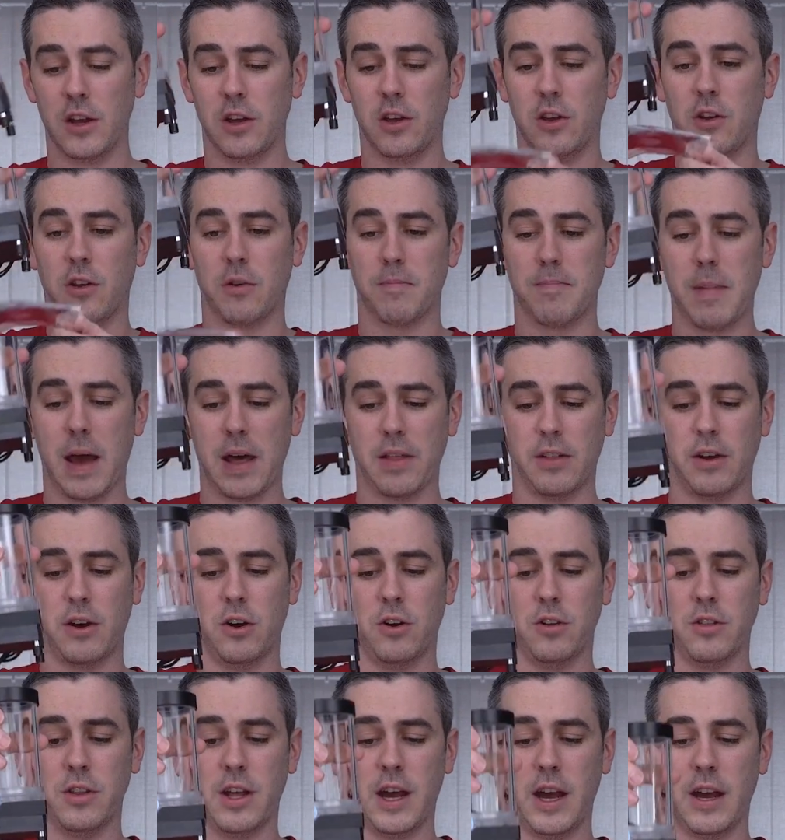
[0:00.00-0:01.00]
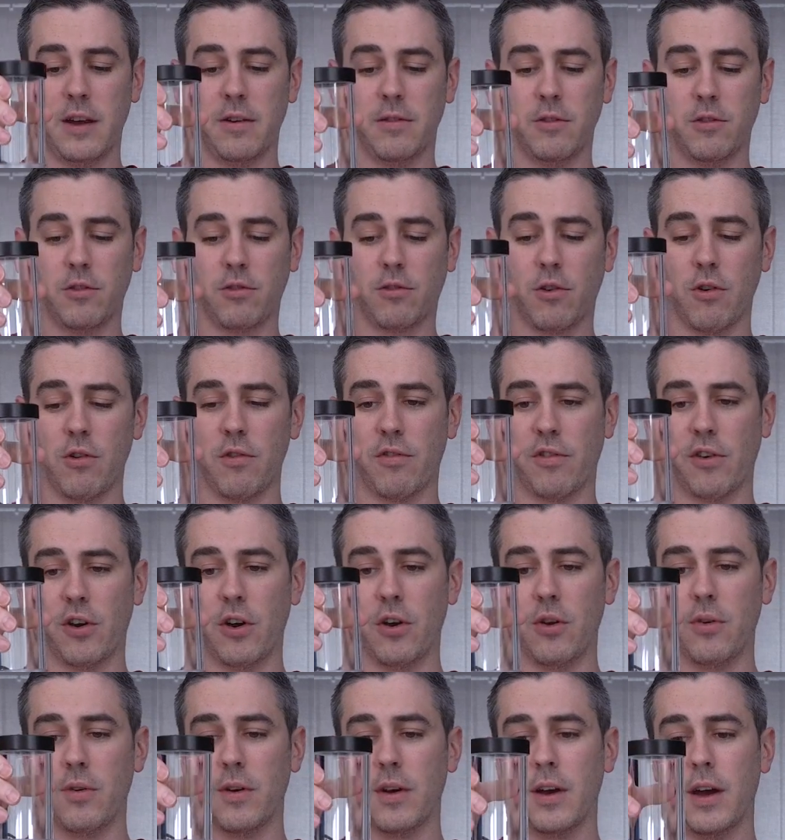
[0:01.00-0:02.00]
you could mount that on there, screw
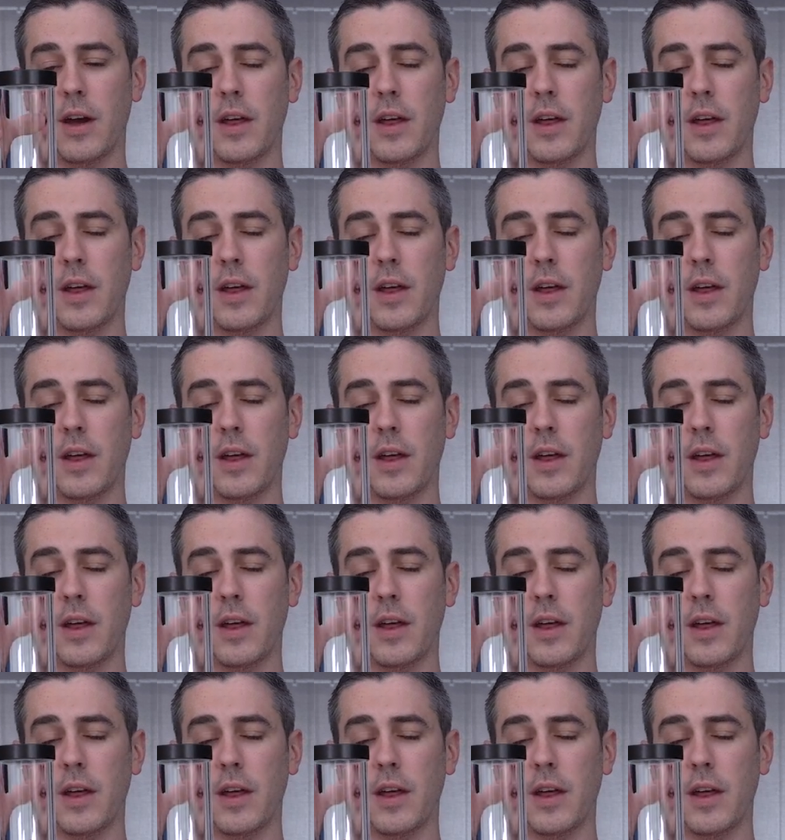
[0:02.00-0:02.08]
through,